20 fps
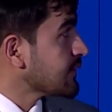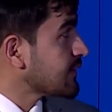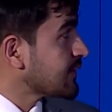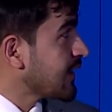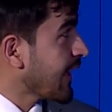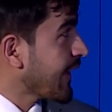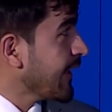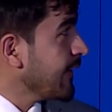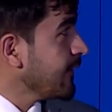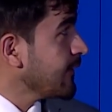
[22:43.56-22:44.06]

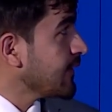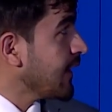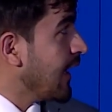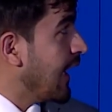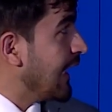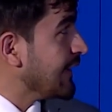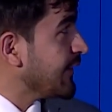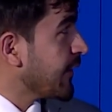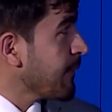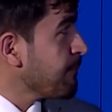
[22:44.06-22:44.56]
Second,
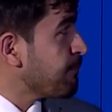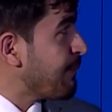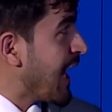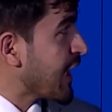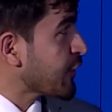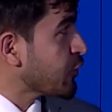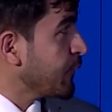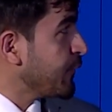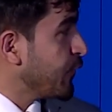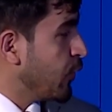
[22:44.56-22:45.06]
other
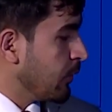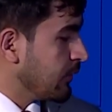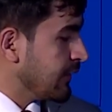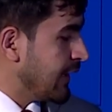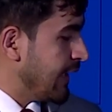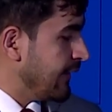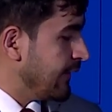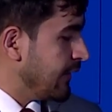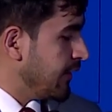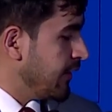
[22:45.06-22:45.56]
impact of
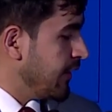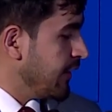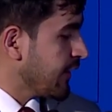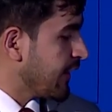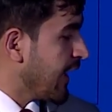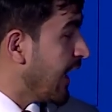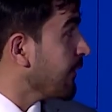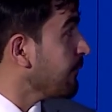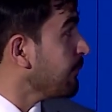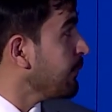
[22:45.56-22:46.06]
online learning
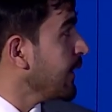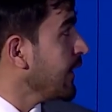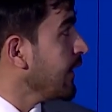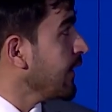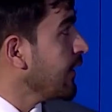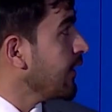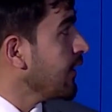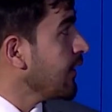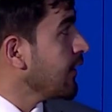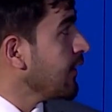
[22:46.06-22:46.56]
can
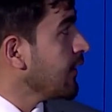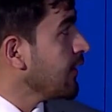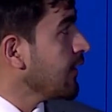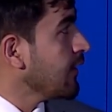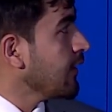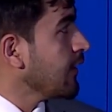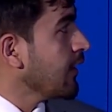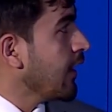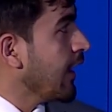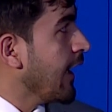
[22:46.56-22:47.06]
be
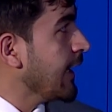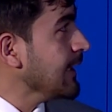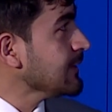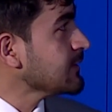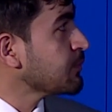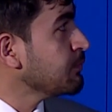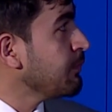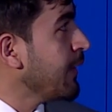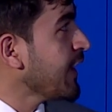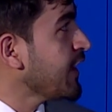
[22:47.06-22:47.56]

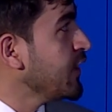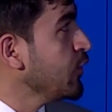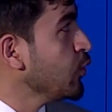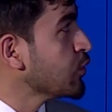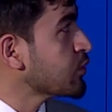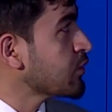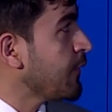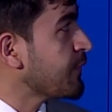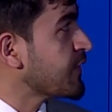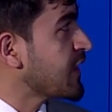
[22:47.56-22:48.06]
helps make
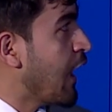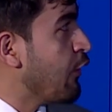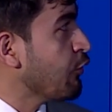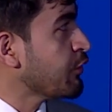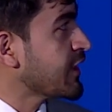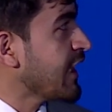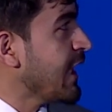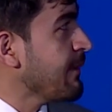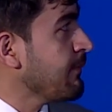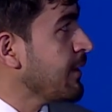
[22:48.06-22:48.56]
use of
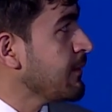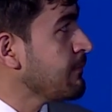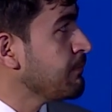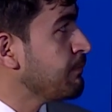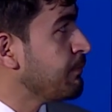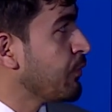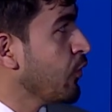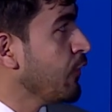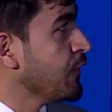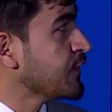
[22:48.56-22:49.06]
downtime and
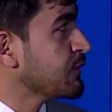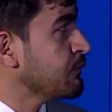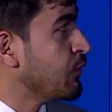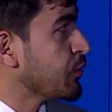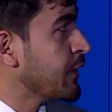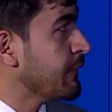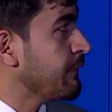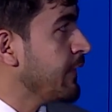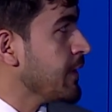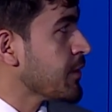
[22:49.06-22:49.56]
improves
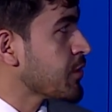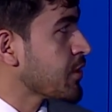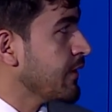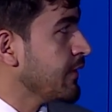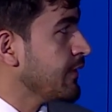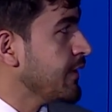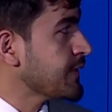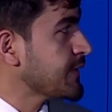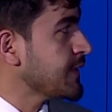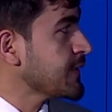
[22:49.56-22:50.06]
motivation.
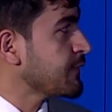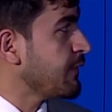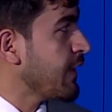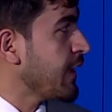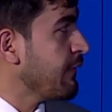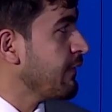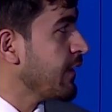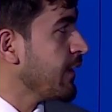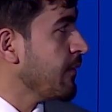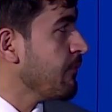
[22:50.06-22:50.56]
This is
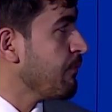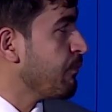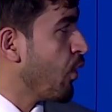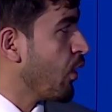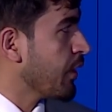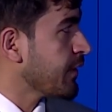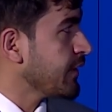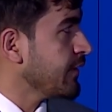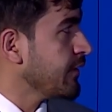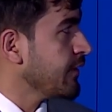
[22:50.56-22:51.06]
very, very
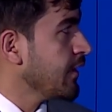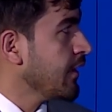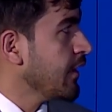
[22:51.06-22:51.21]
important.